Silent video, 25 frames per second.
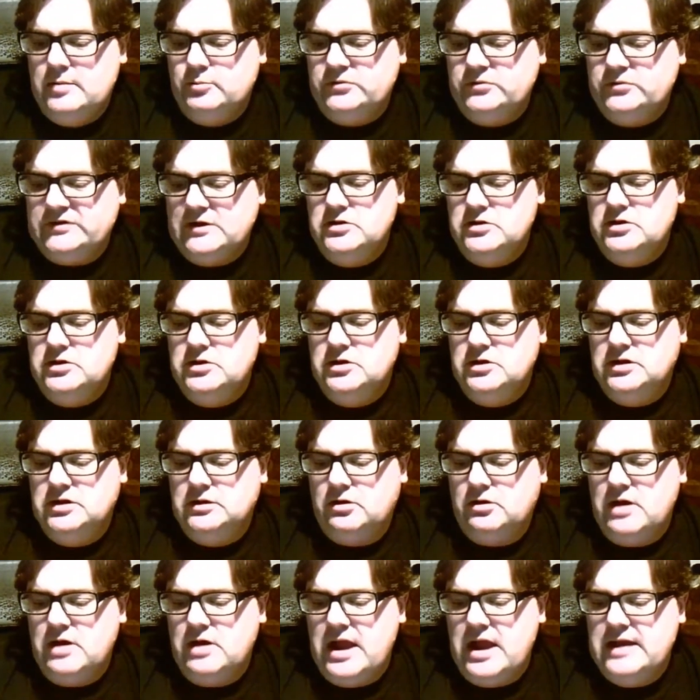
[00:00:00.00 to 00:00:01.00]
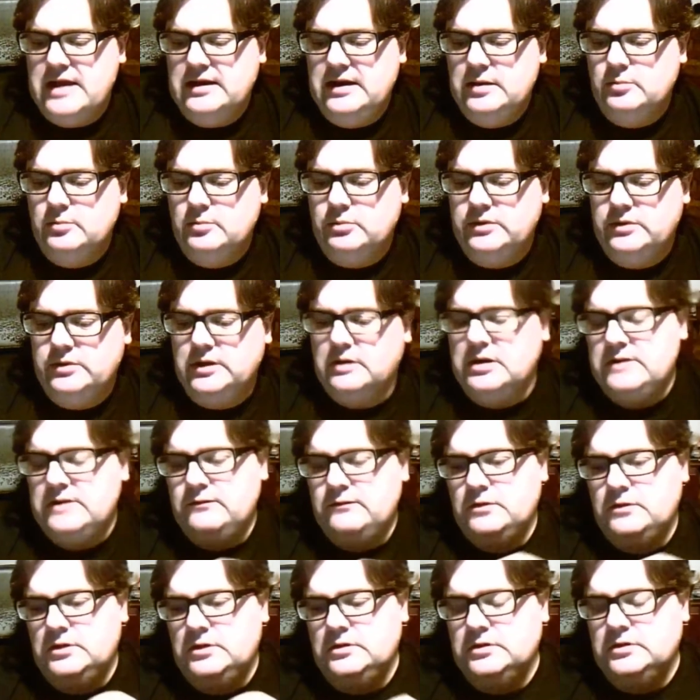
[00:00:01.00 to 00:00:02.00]
So you can create
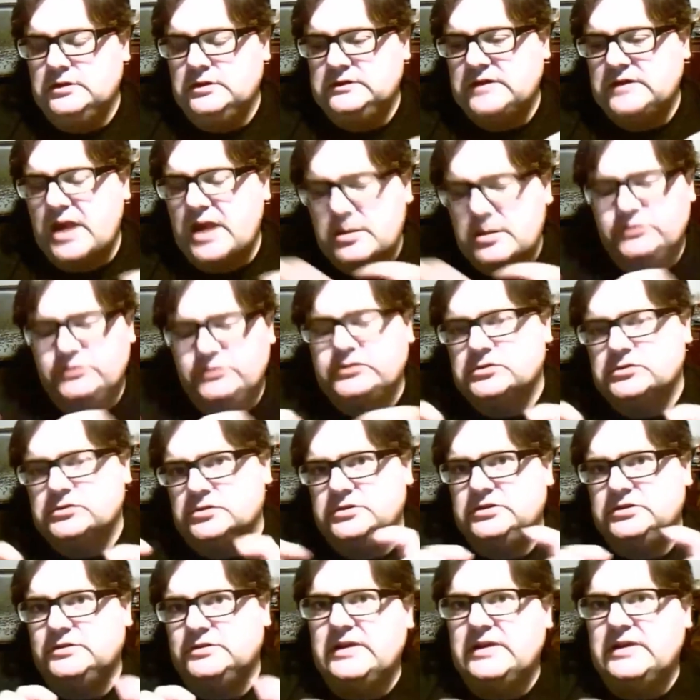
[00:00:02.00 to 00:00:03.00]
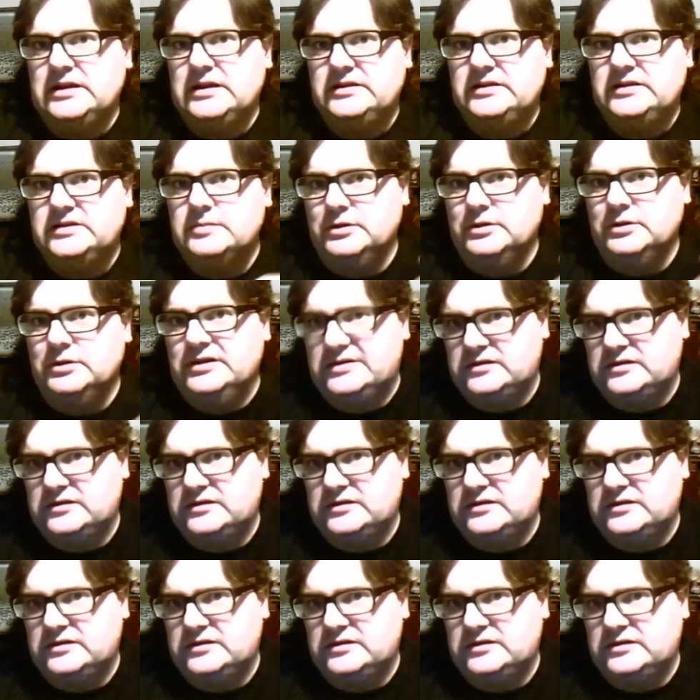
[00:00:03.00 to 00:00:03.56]
if the table storage is fairly simple,